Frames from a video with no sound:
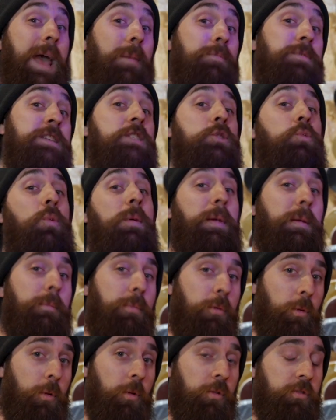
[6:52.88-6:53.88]
empty swimming
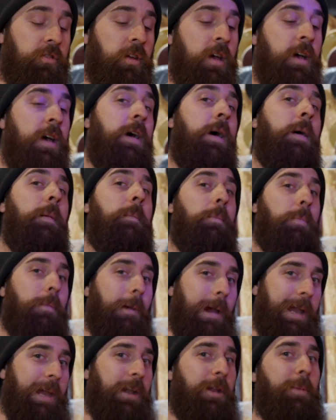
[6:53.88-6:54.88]
pools,
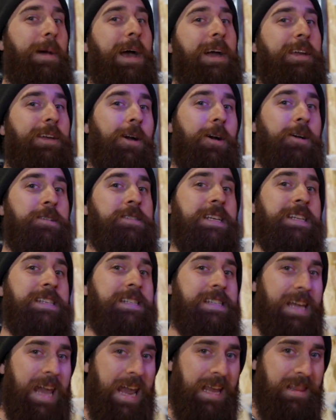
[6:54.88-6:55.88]
break into backyards, and
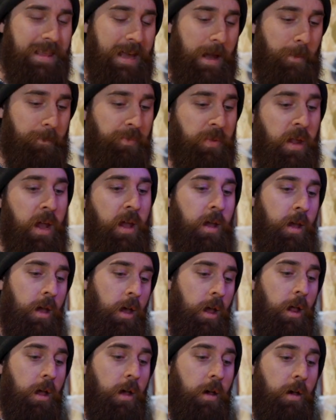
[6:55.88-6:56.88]
skate them.
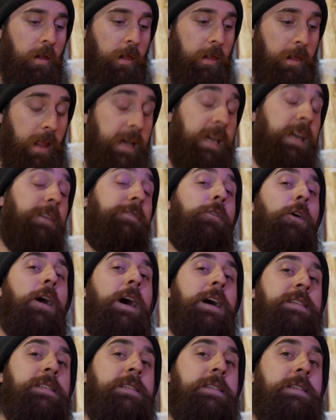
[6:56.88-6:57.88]
Lucky for
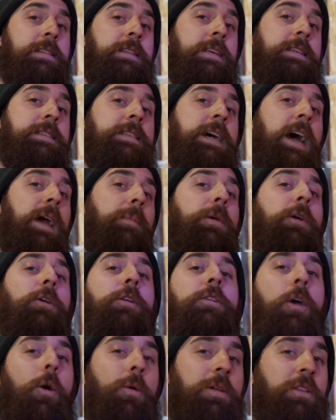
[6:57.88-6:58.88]
us, this time
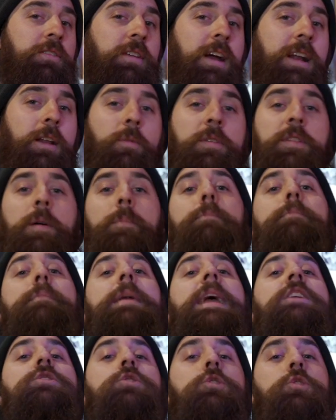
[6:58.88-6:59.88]
period coincided with a
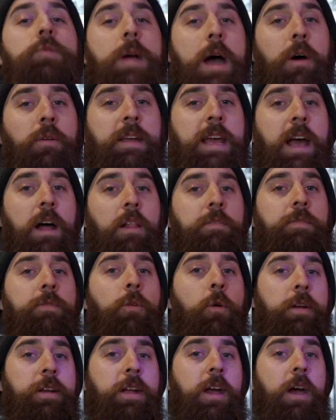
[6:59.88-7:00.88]
major drought in
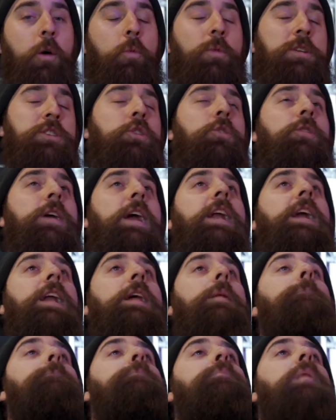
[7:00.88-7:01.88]
California, which created an
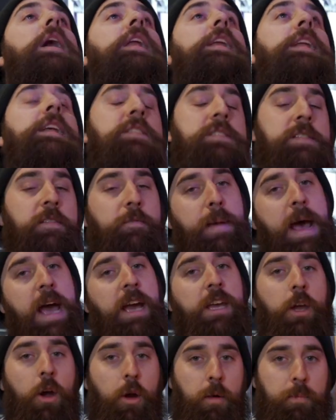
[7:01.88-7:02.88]
abundance of
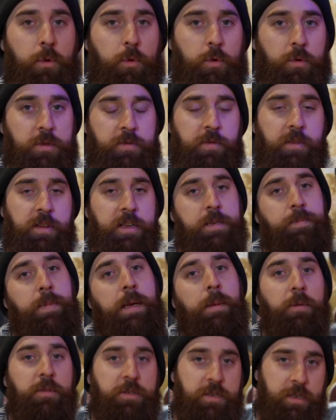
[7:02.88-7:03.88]
backyard pools for these
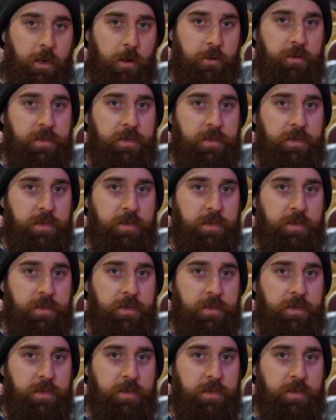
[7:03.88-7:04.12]
people to go